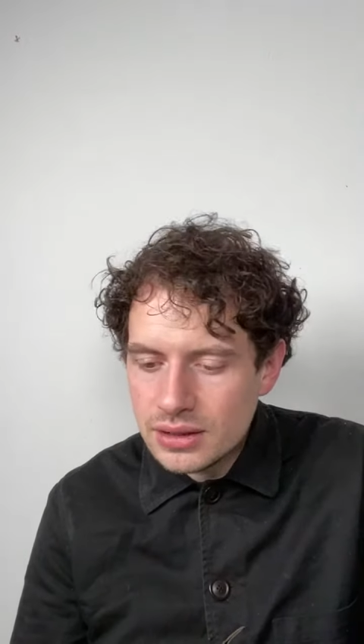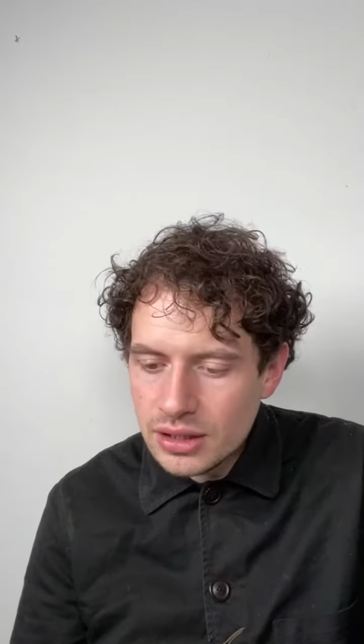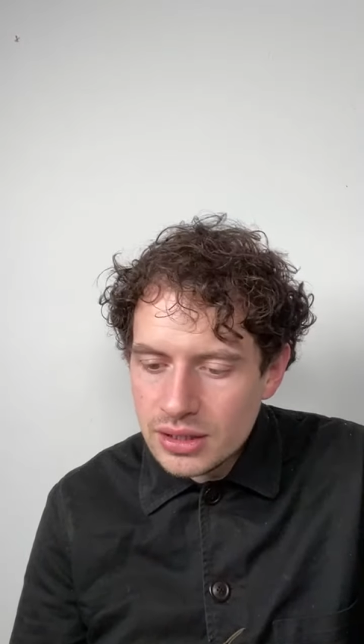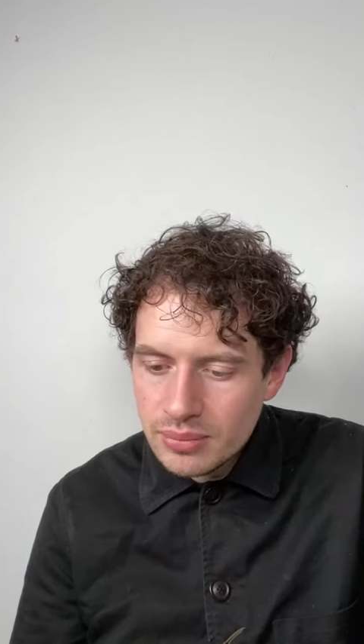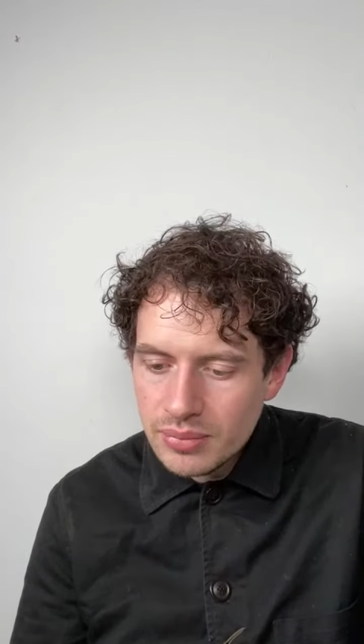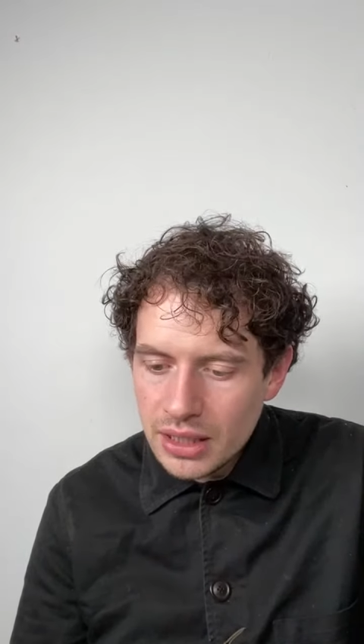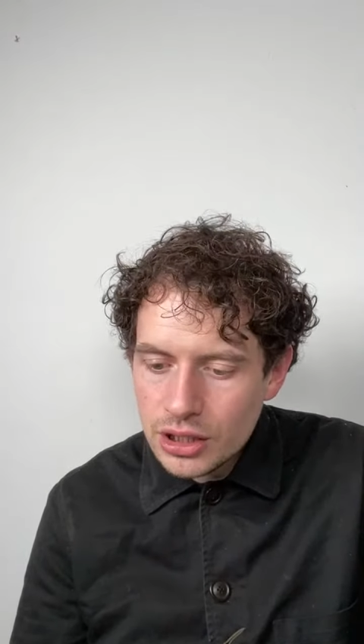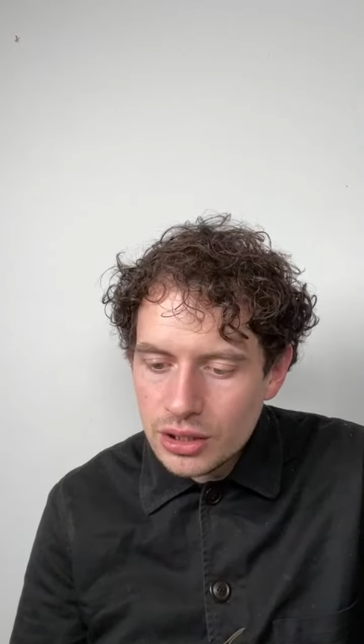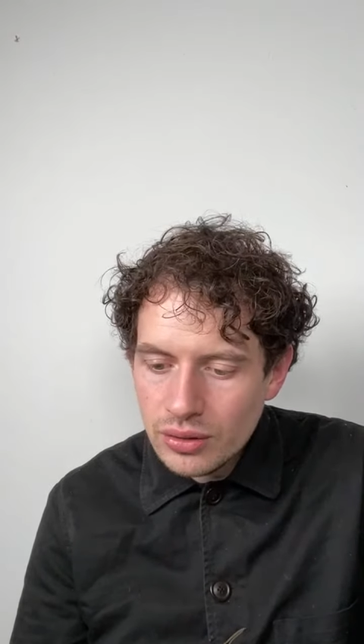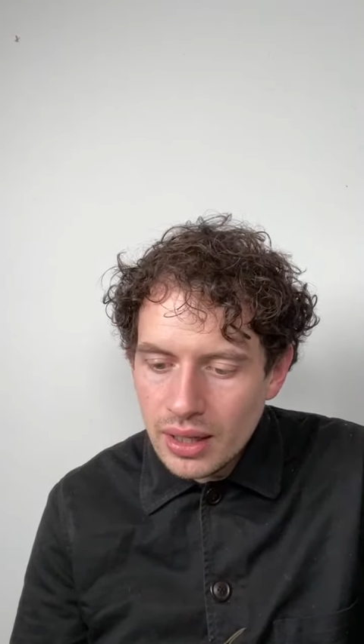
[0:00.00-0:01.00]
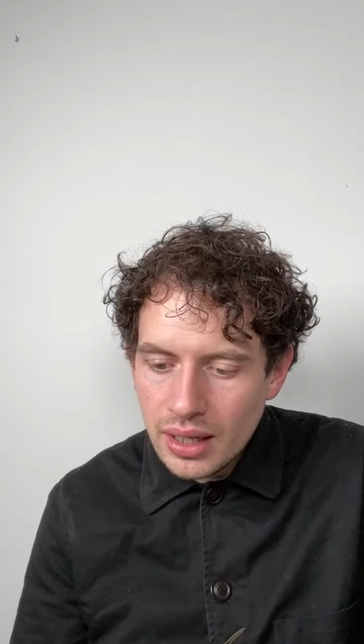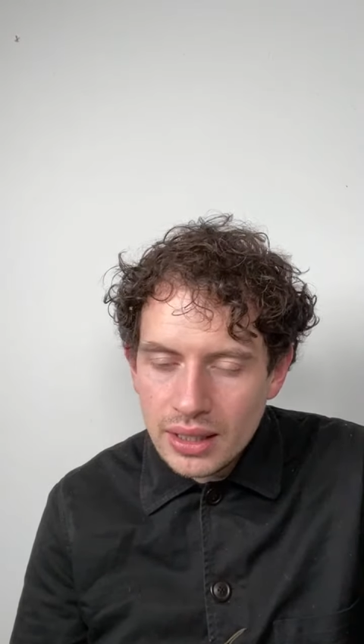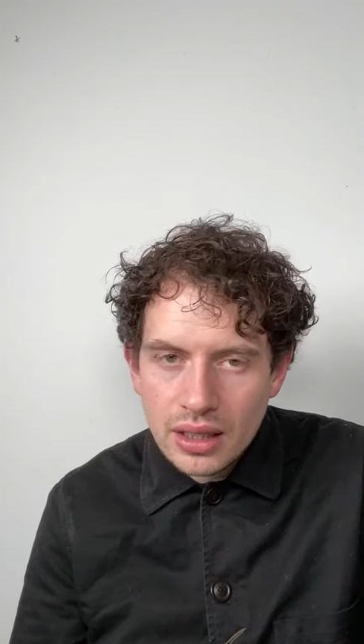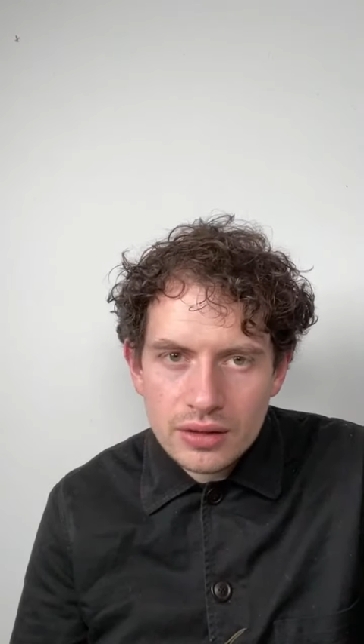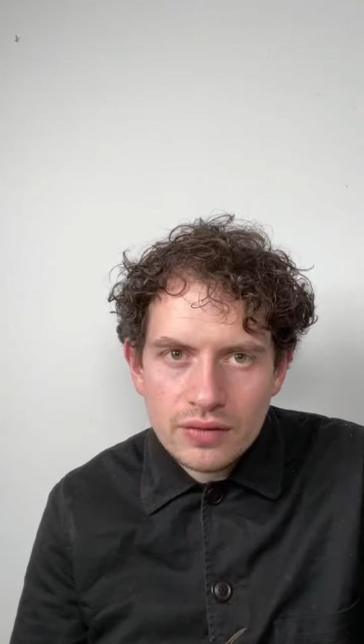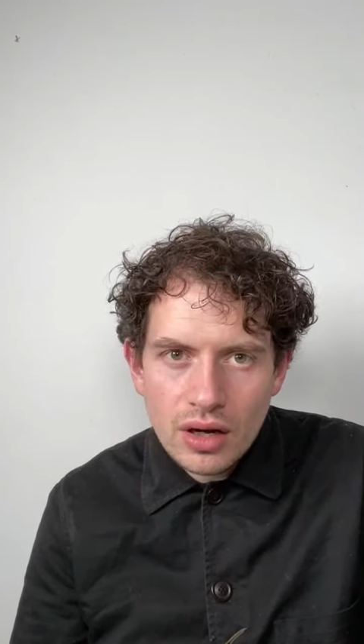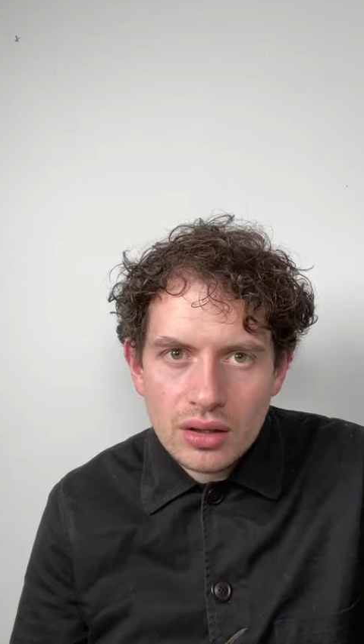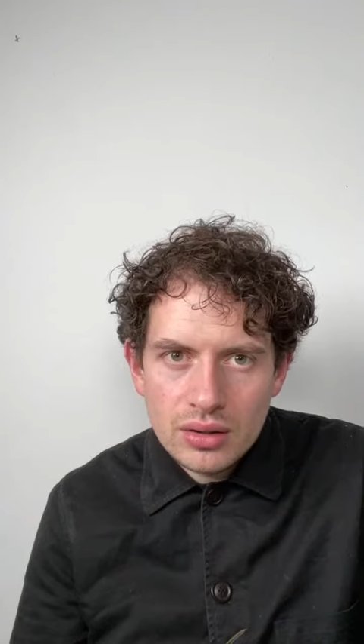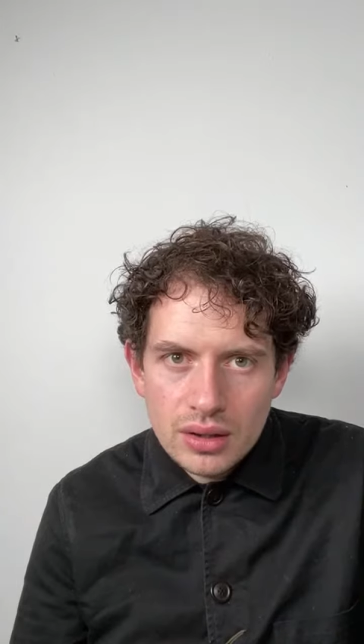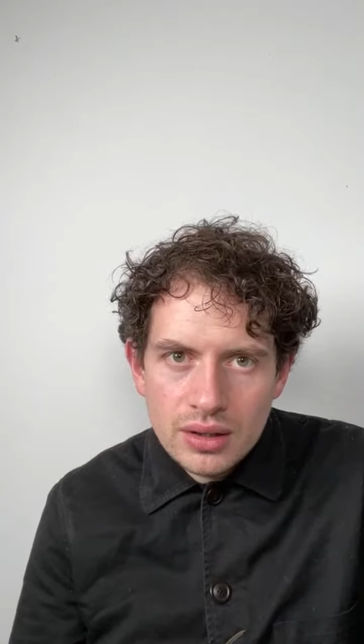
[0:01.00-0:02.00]
just to make sure that I kind of
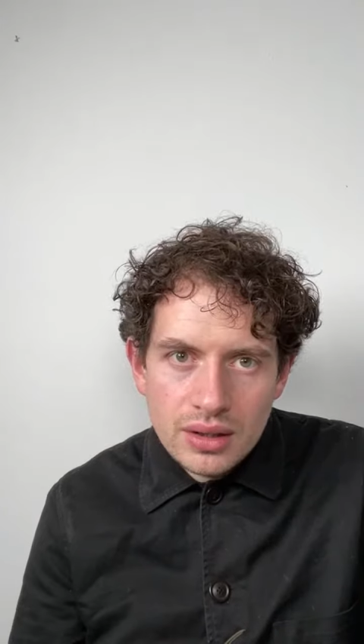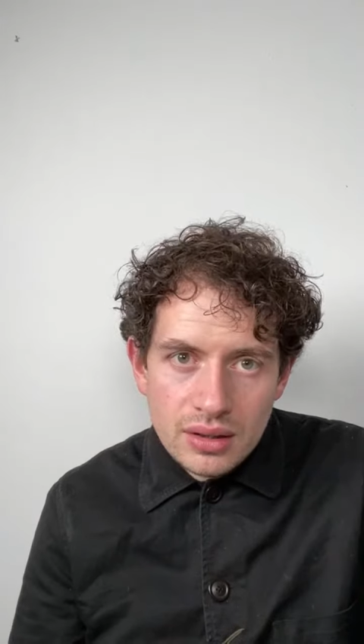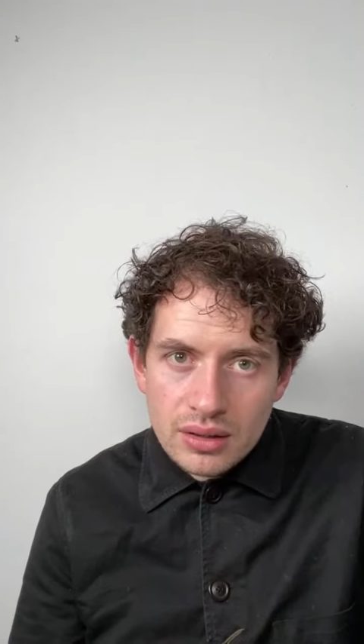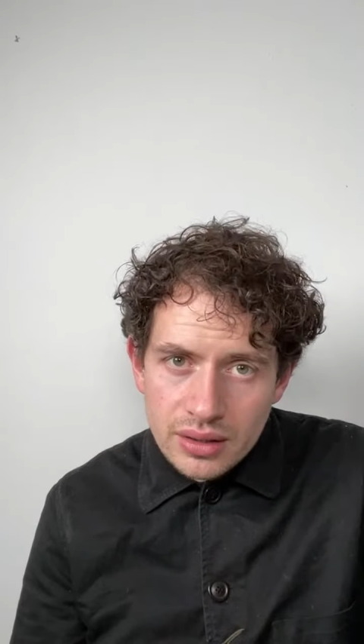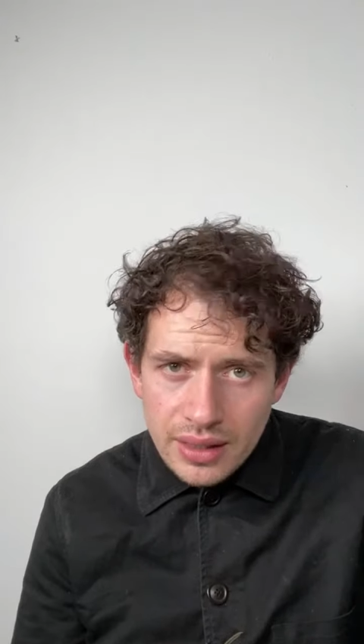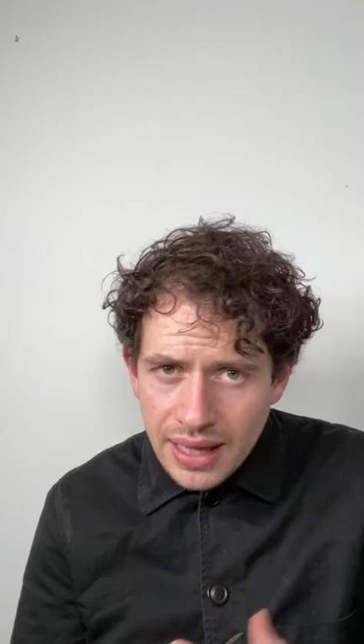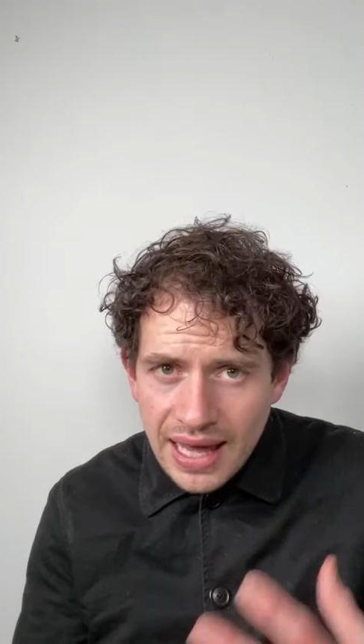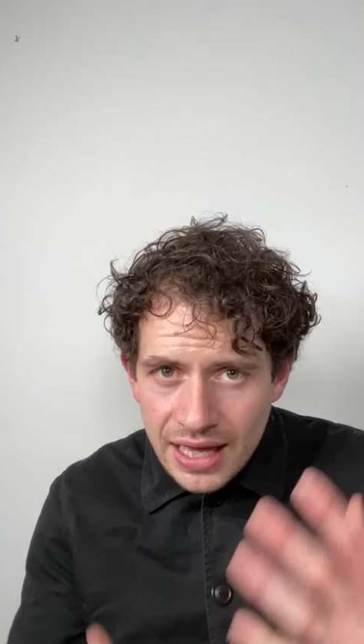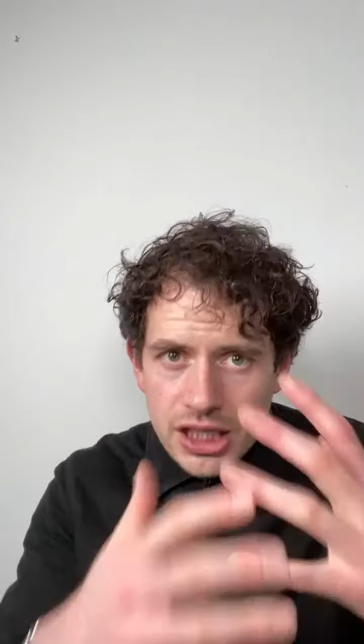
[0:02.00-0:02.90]
got the hair